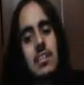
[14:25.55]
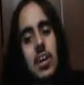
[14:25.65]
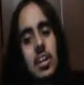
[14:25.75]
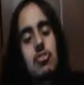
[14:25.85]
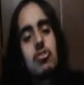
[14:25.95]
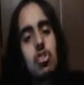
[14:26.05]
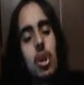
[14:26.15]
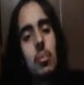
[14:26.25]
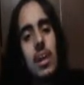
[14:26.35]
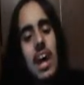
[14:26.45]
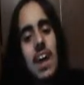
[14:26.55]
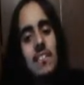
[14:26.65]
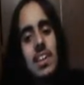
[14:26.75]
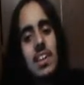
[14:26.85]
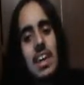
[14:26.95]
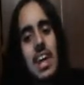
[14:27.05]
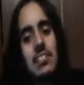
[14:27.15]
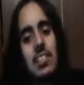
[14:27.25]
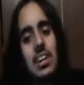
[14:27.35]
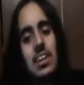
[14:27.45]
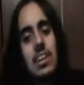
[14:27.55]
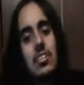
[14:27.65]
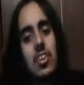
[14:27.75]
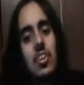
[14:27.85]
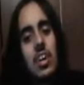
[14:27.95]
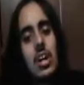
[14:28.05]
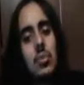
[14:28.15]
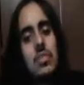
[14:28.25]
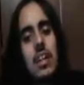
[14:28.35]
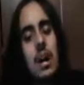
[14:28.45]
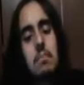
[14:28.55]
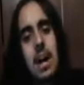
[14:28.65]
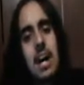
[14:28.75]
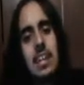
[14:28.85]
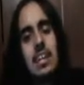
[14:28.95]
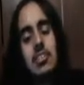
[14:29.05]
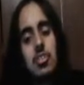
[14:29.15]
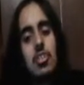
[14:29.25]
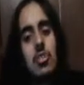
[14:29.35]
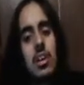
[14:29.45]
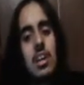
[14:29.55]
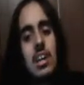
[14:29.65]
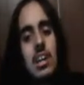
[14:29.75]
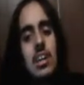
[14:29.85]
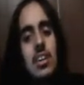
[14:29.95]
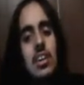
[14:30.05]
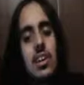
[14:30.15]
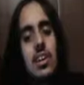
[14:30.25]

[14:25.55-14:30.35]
understood what happened, and Tony Hawk was not mad. He knew, he